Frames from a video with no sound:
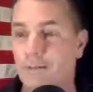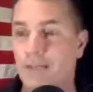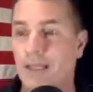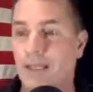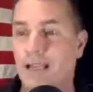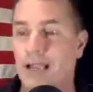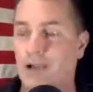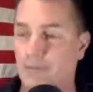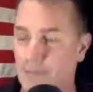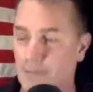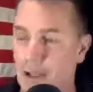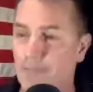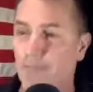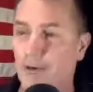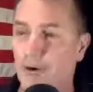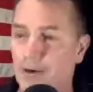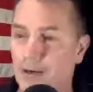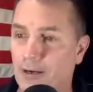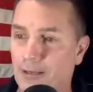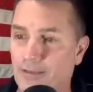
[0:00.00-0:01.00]
And I
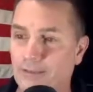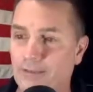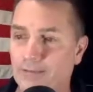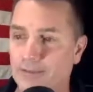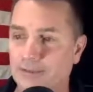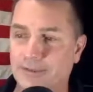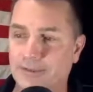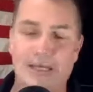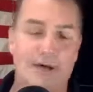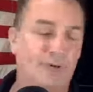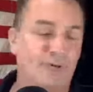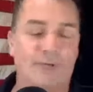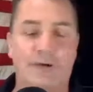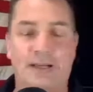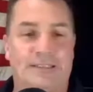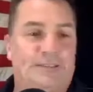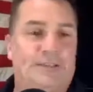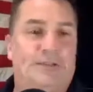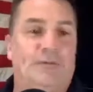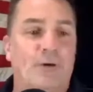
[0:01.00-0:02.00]
remember, and this is how
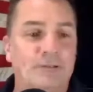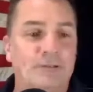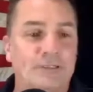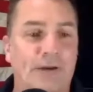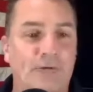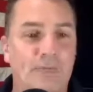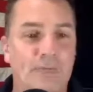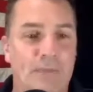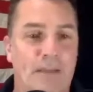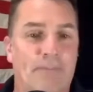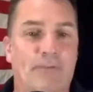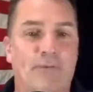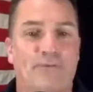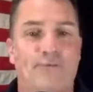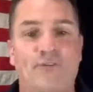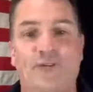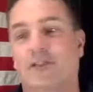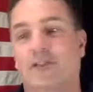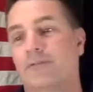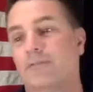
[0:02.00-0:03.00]
crazy it was. I remember
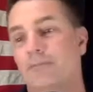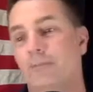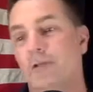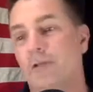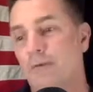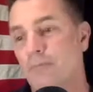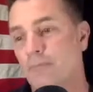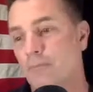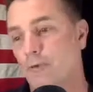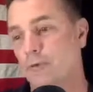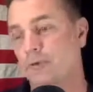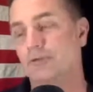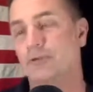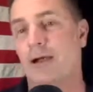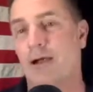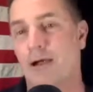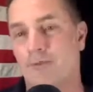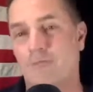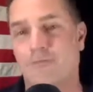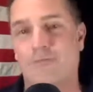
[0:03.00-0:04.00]
feeling more
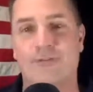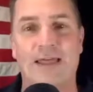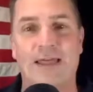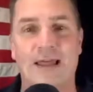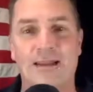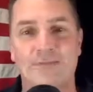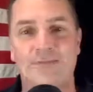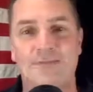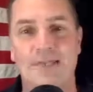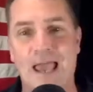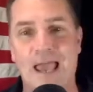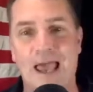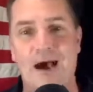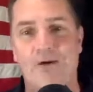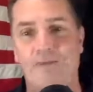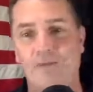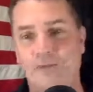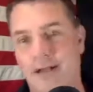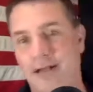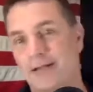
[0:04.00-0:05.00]
sorry for that
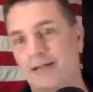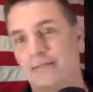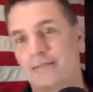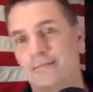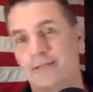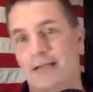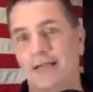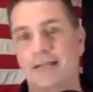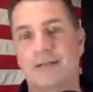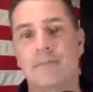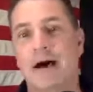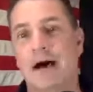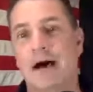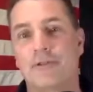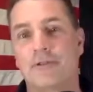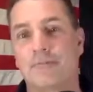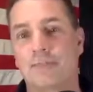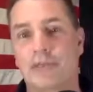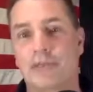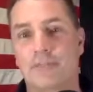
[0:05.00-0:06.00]
cow than I did about
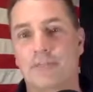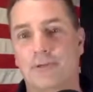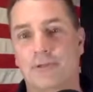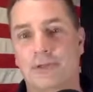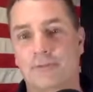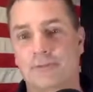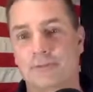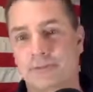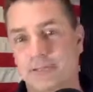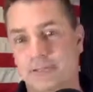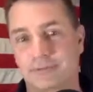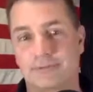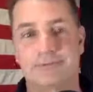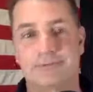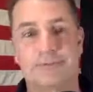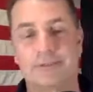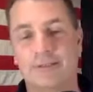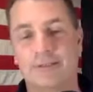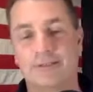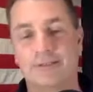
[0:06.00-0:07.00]
the people that we just
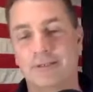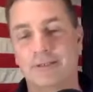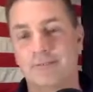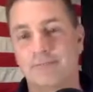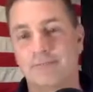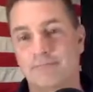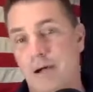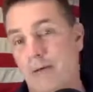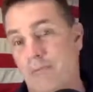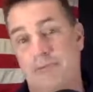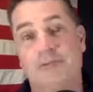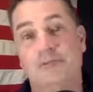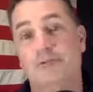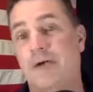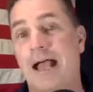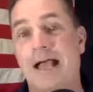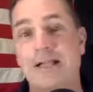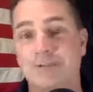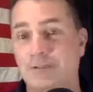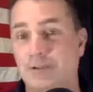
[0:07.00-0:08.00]
probably
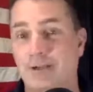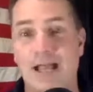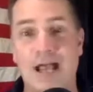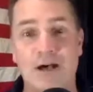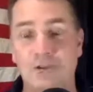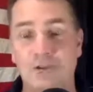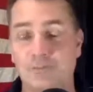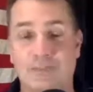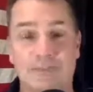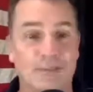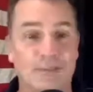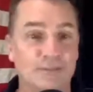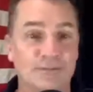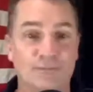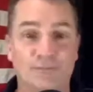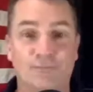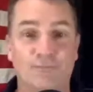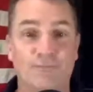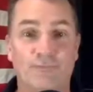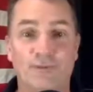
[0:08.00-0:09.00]
trashed their house
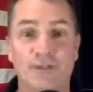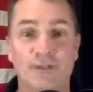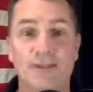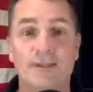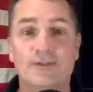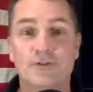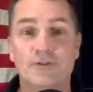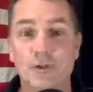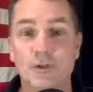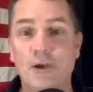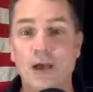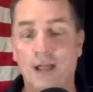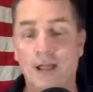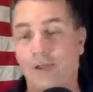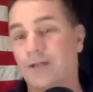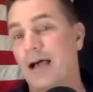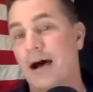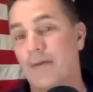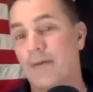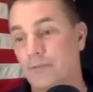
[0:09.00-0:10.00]
because two
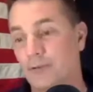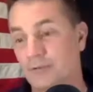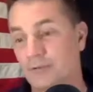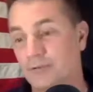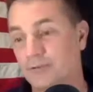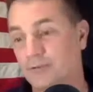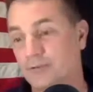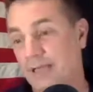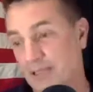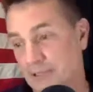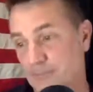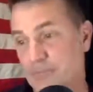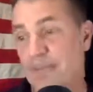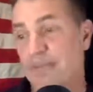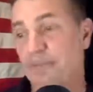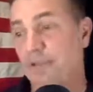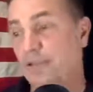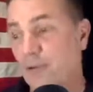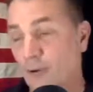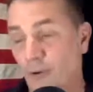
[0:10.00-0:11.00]
helicopters,
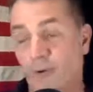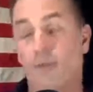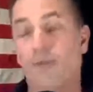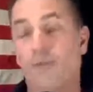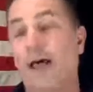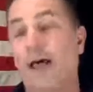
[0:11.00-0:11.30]
especially the old